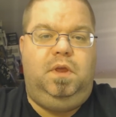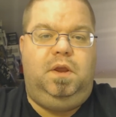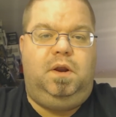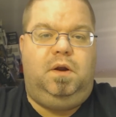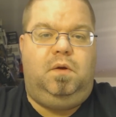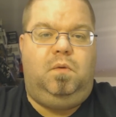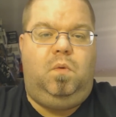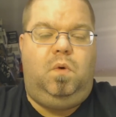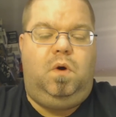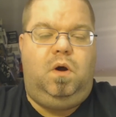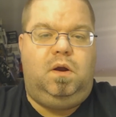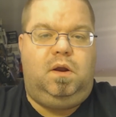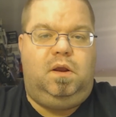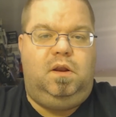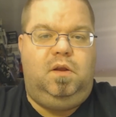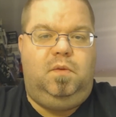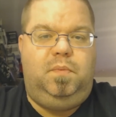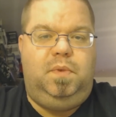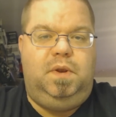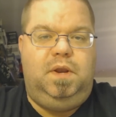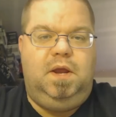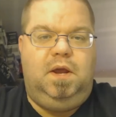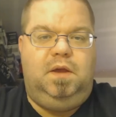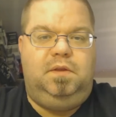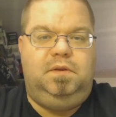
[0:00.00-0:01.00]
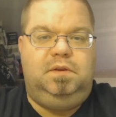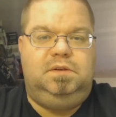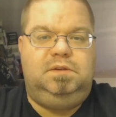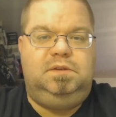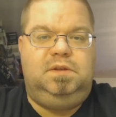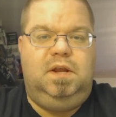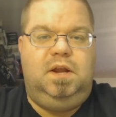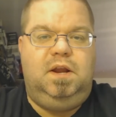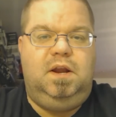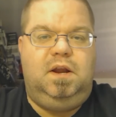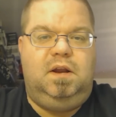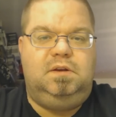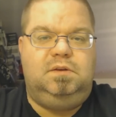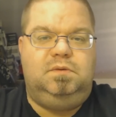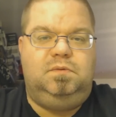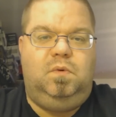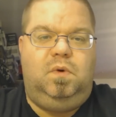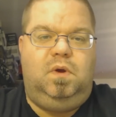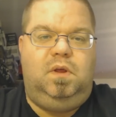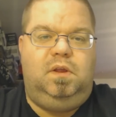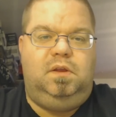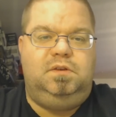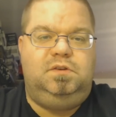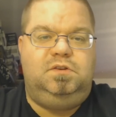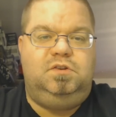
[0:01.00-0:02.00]
that are walking up and down the stairs
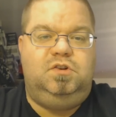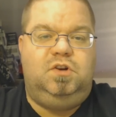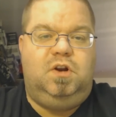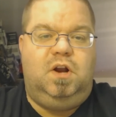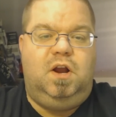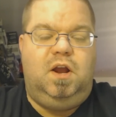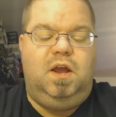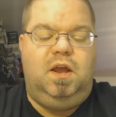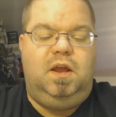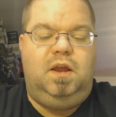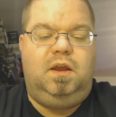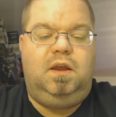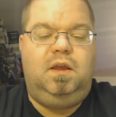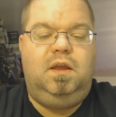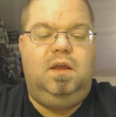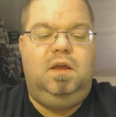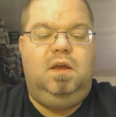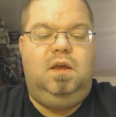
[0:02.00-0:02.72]
while it's drying.